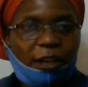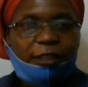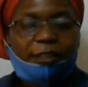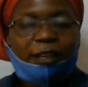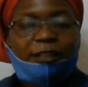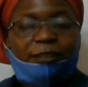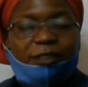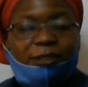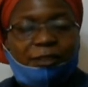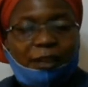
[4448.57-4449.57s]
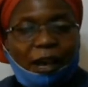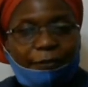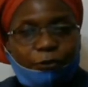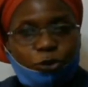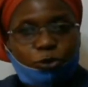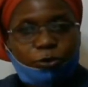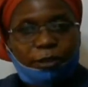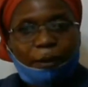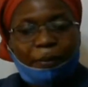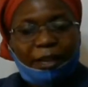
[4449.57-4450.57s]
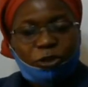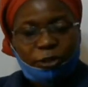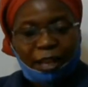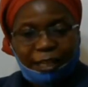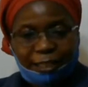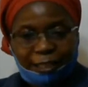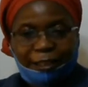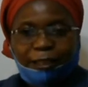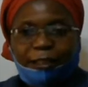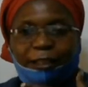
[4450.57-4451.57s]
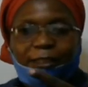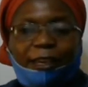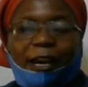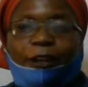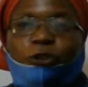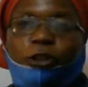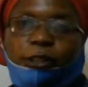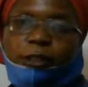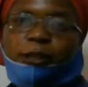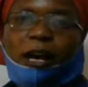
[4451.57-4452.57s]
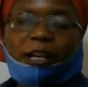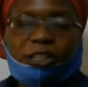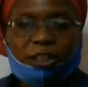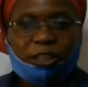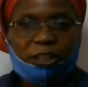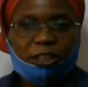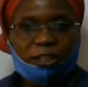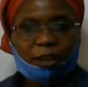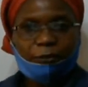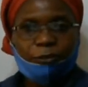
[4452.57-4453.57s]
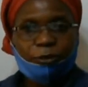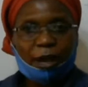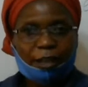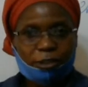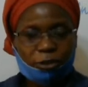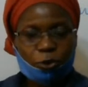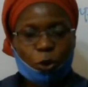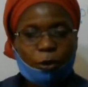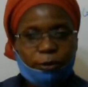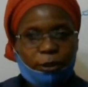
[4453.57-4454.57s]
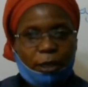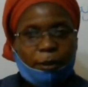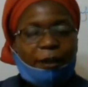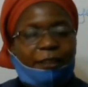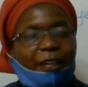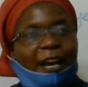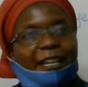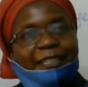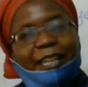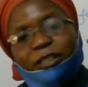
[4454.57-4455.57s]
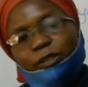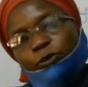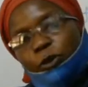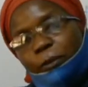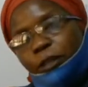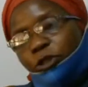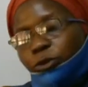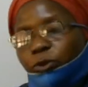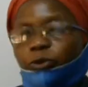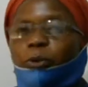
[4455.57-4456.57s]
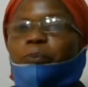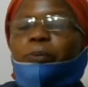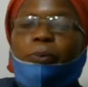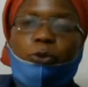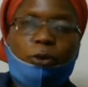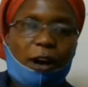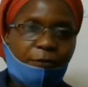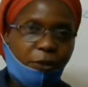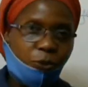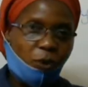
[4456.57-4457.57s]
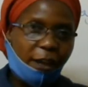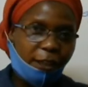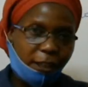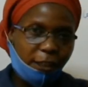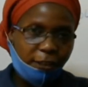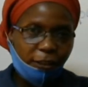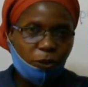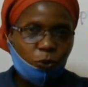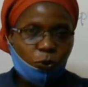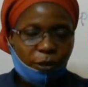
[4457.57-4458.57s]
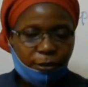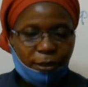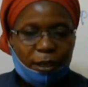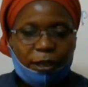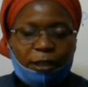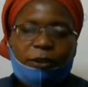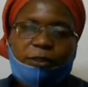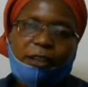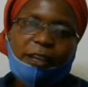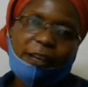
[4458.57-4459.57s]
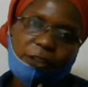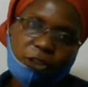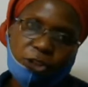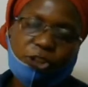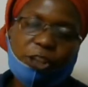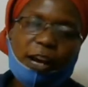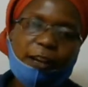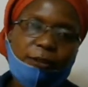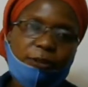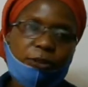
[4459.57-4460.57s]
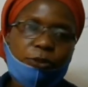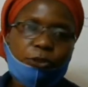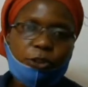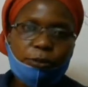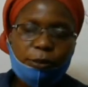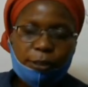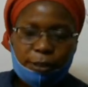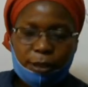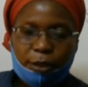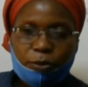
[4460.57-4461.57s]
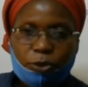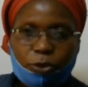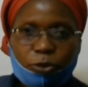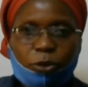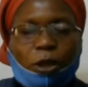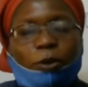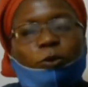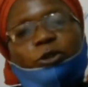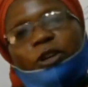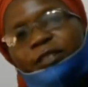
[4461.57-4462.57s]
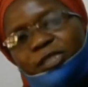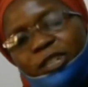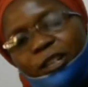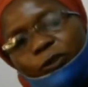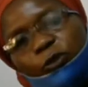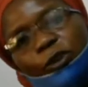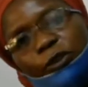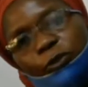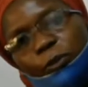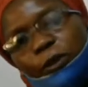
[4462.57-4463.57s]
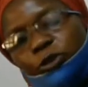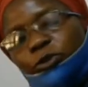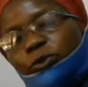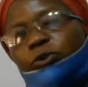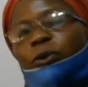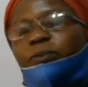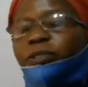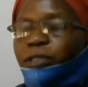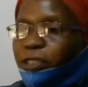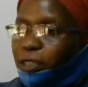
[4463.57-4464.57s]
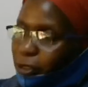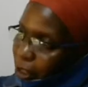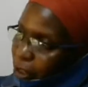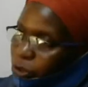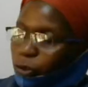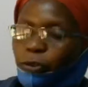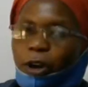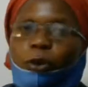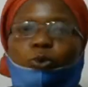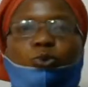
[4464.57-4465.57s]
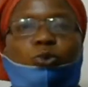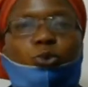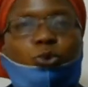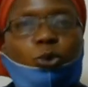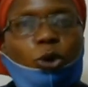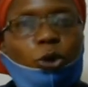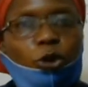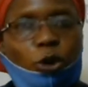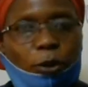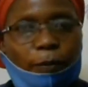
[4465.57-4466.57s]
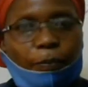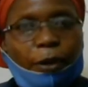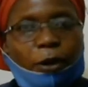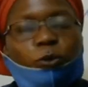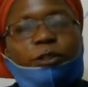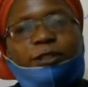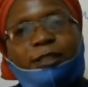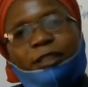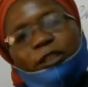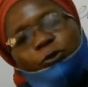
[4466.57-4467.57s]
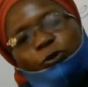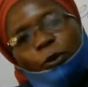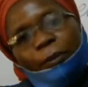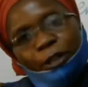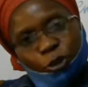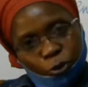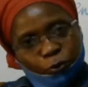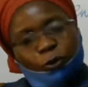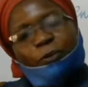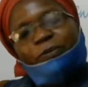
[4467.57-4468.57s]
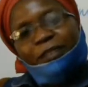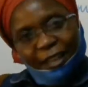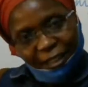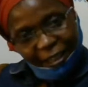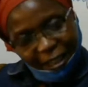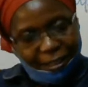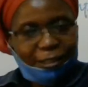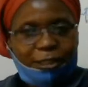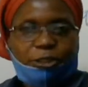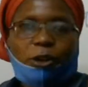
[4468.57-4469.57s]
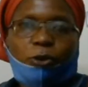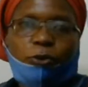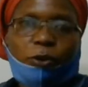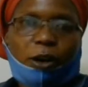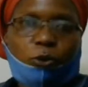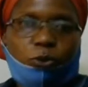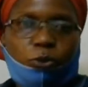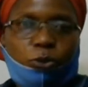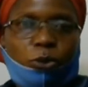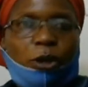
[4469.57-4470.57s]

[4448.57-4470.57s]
There are certain things that have to do with their personality that they cannot actually interview us on, but they can get information from people you have been working with. Now, the head teacher of Chibuli Secondary School will not seek for information from teachers of Kapungu. No. will seek information from the head teacher of Kakungulu.